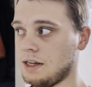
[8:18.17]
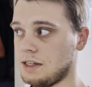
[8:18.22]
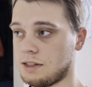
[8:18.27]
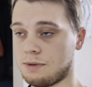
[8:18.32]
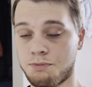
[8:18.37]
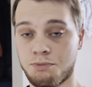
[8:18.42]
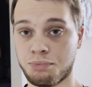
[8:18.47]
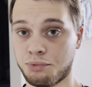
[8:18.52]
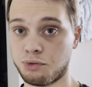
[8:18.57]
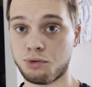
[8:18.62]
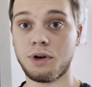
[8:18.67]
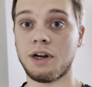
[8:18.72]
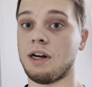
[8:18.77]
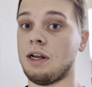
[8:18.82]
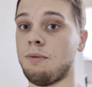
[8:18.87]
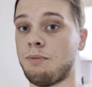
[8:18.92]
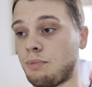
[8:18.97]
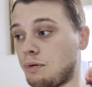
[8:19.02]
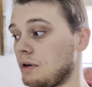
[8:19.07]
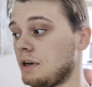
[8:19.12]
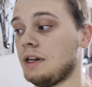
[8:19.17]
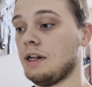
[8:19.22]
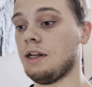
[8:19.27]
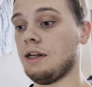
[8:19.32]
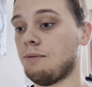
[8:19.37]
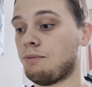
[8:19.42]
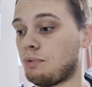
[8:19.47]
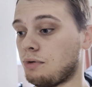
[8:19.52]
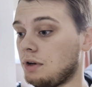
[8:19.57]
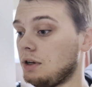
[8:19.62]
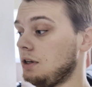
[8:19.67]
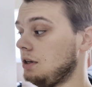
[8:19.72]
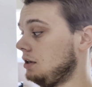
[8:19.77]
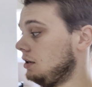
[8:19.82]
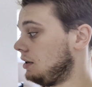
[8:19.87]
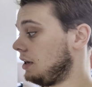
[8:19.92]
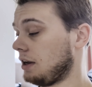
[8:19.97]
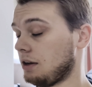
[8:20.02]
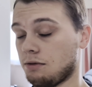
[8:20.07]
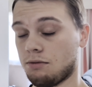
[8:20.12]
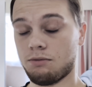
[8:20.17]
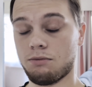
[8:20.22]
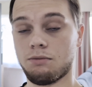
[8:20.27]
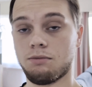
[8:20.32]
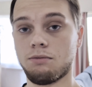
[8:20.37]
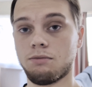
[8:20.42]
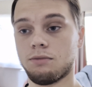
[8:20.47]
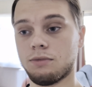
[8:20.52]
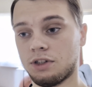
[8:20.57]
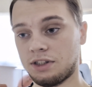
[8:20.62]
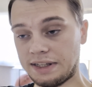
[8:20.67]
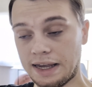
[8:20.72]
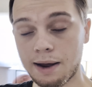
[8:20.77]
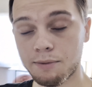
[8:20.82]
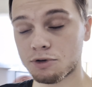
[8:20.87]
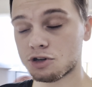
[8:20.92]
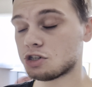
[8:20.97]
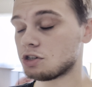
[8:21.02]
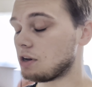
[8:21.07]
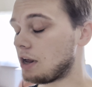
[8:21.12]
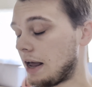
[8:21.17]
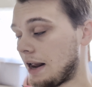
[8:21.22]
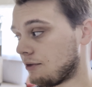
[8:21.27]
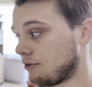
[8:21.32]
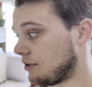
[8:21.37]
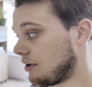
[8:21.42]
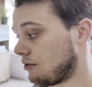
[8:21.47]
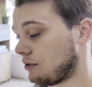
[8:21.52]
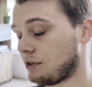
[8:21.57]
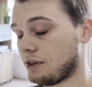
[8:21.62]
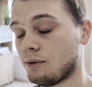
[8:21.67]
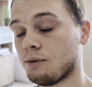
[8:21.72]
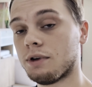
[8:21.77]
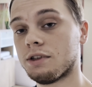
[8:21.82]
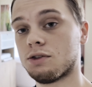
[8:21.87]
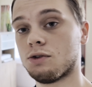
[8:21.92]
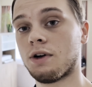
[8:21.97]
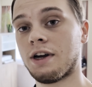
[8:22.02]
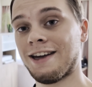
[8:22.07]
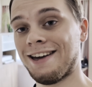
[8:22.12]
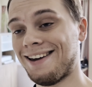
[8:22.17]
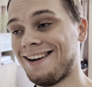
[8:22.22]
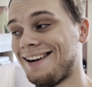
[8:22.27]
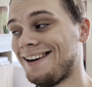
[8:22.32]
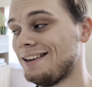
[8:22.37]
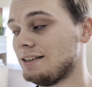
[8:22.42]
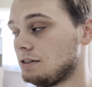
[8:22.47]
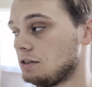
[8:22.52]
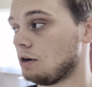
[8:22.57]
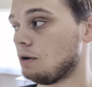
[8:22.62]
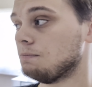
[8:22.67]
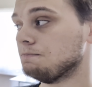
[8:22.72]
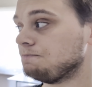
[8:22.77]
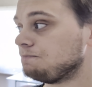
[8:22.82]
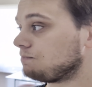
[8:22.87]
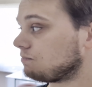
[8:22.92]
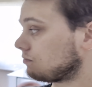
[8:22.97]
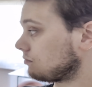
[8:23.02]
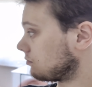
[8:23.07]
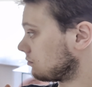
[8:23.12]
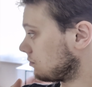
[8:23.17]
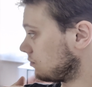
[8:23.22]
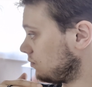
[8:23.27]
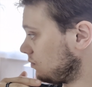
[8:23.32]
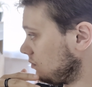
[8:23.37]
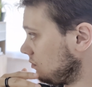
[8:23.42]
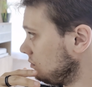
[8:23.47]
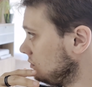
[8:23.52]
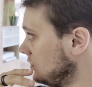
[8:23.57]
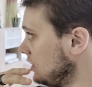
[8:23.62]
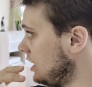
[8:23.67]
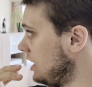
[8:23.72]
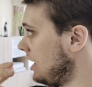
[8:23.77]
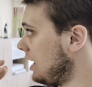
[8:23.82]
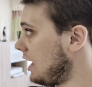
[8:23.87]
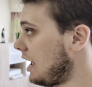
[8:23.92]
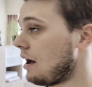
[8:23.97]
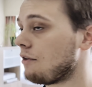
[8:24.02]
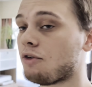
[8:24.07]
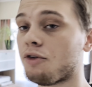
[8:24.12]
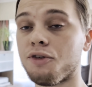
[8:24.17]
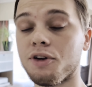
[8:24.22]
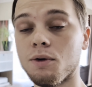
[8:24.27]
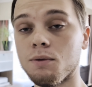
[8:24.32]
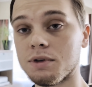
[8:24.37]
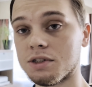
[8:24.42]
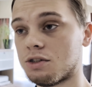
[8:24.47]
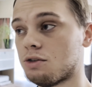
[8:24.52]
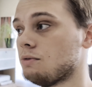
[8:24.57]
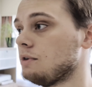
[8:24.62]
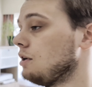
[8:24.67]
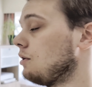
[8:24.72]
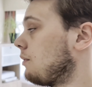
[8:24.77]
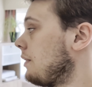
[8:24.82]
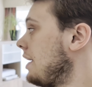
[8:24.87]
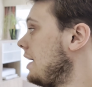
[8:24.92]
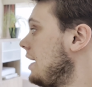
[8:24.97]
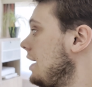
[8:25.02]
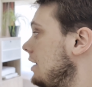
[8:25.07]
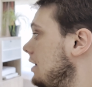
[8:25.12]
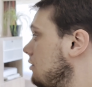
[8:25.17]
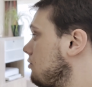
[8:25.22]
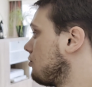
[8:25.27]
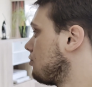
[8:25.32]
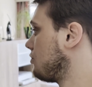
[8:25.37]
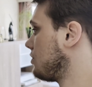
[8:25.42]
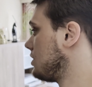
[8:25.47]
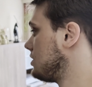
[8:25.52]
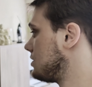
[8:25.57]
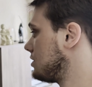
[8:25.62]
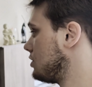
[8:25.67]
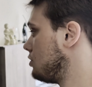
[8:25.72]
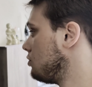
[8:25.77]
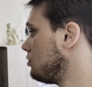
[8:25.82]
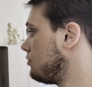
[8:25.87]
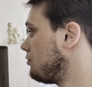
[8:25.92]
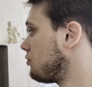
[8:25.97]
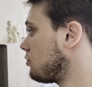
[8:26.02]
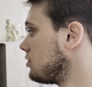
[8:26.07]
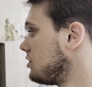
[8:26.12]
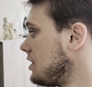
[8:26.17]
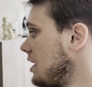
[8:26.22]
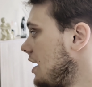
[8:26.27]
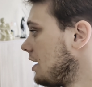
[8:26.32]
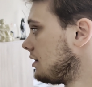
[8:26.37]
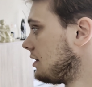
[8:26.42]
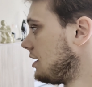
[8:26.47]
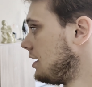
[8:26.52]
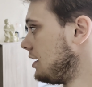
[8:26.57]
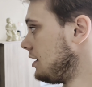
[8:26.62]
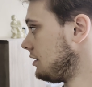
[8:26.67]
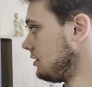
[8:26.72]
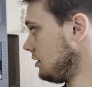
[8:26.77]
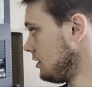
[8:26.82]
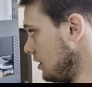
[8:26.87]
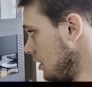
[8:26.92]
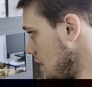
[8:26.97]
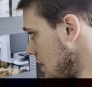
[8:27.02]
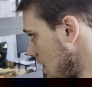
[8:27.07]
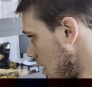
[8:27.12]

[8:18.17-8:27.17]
it is pretty like the temperature and everything was okay. So everything was doing great, everything is good for that, and